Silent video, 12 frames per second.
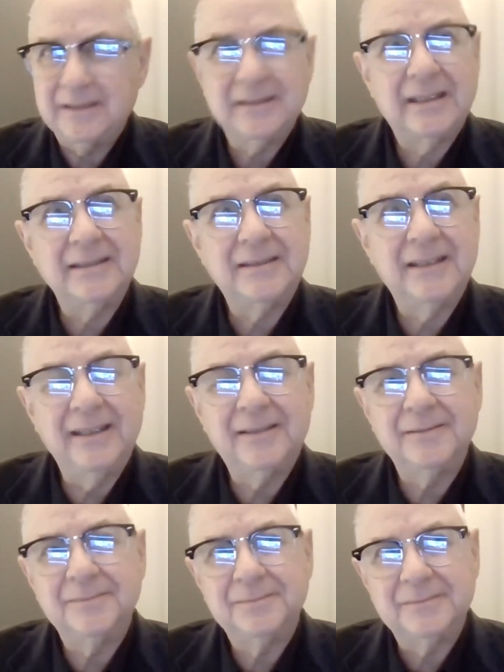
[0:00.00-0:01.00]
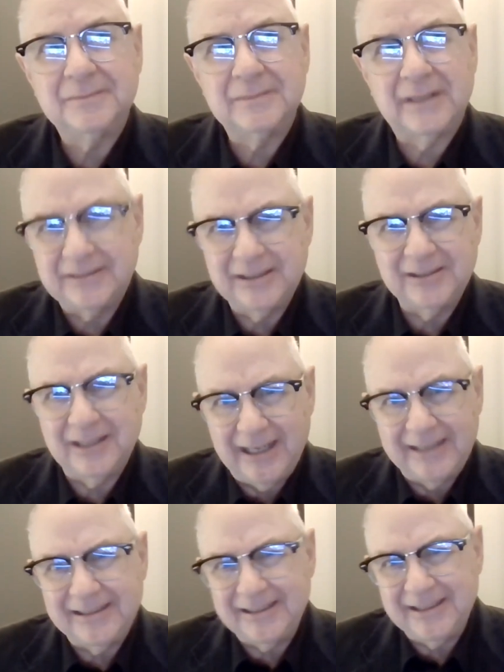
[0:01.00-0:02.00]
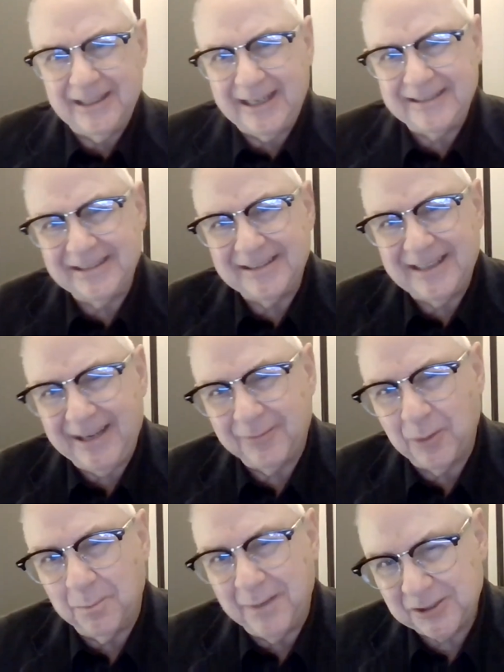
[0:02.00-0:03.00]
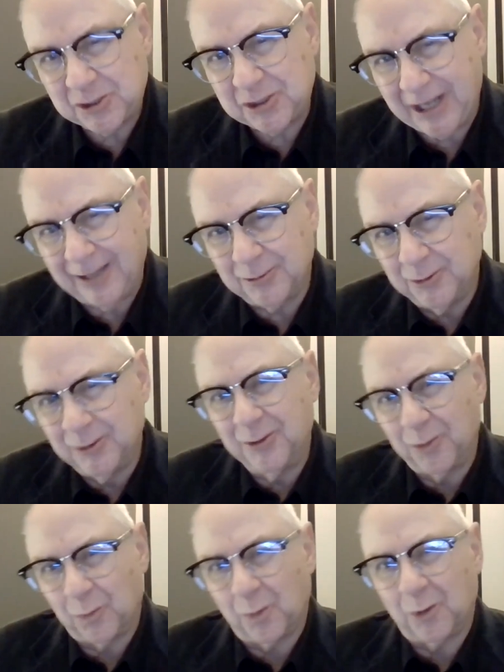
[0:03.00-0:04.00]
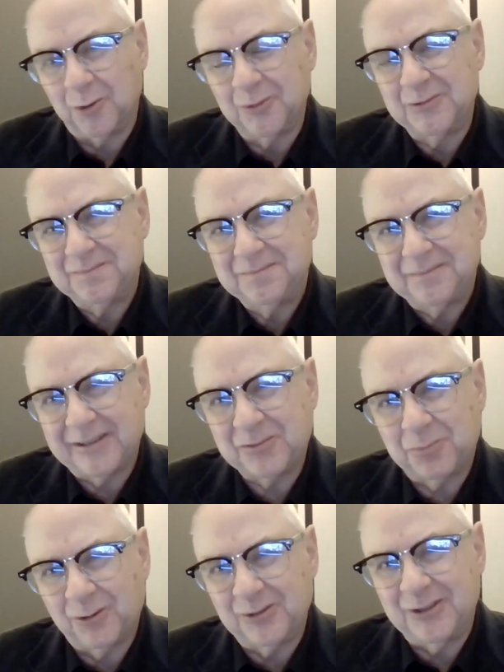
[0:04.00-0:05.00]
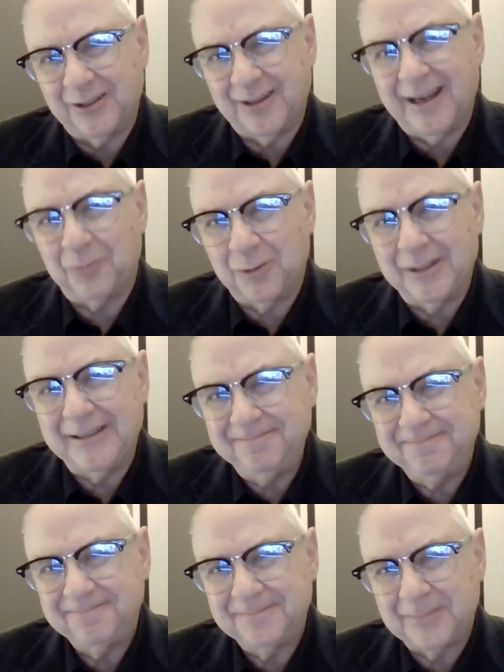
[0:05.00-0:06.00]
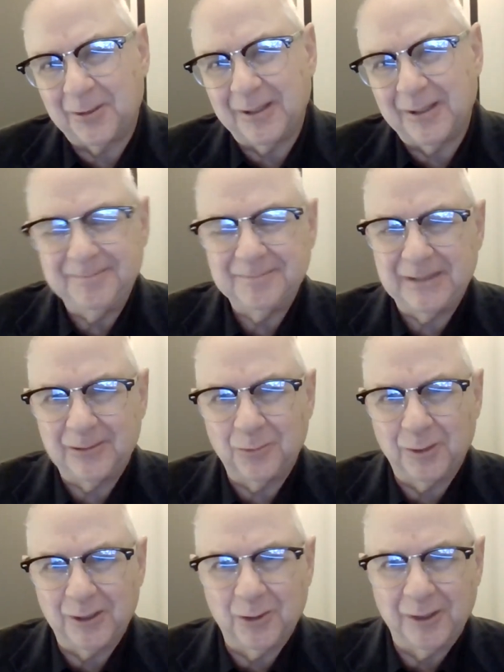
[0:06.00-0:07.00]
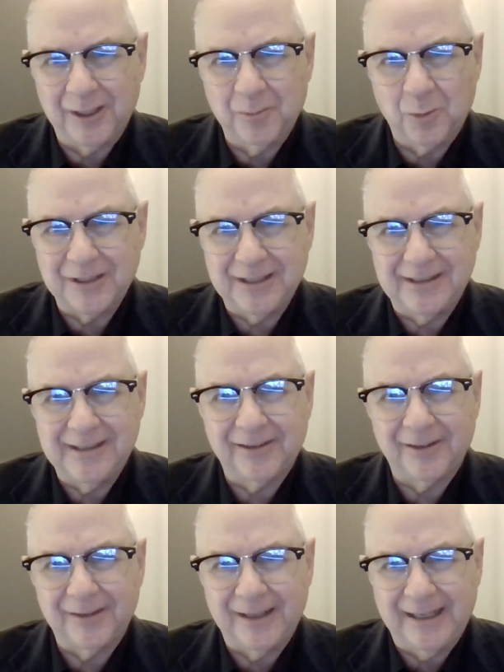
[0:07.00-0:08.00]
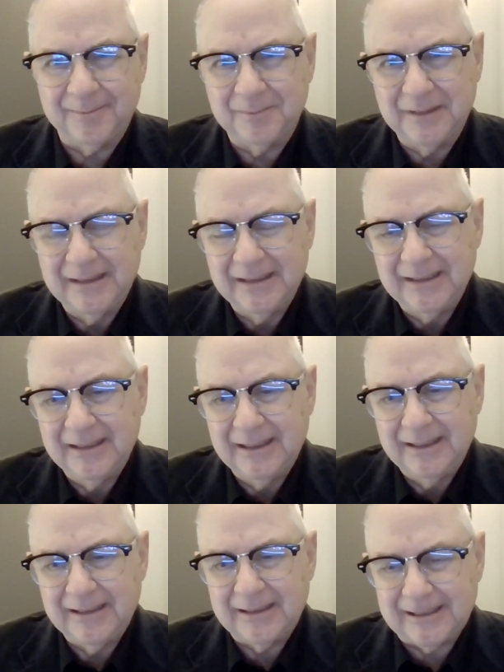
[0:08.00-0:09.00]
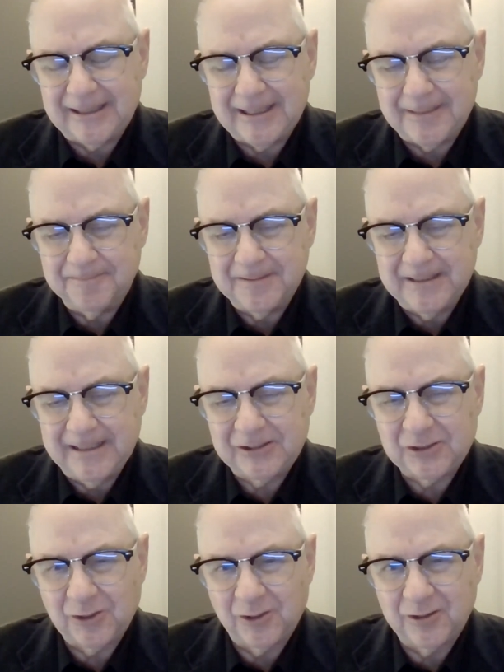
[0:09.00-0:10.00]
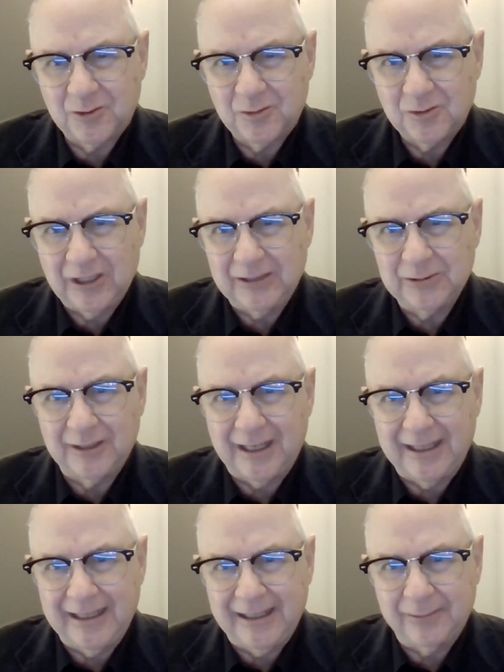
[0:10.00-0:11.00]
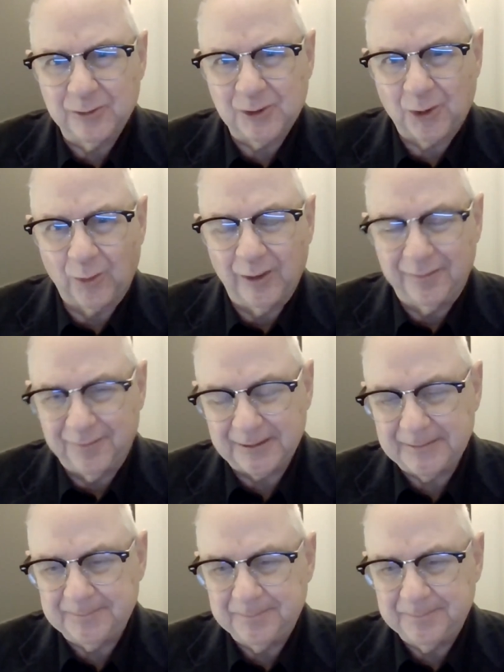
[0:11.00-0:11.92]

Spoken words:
I think I didn't have the best childhood in the world. Let's put it to you that way. All right. I don't want to go into any more detail than that. And so the childhood I had was horrific.